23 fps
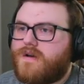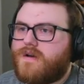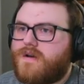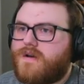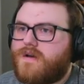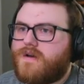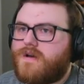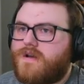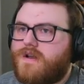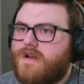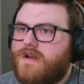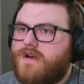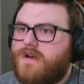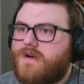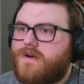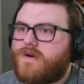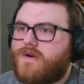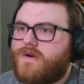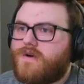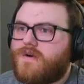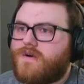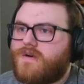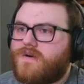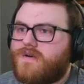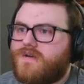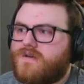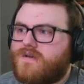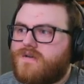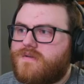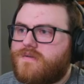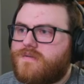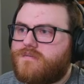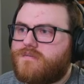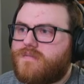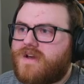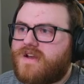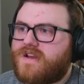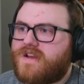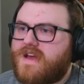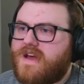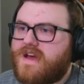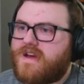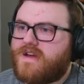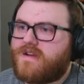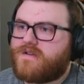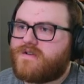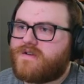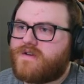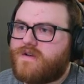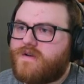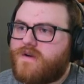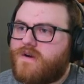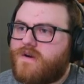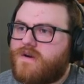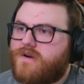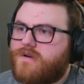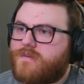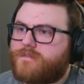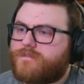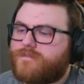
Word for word: Hello? Big Dan, are you home?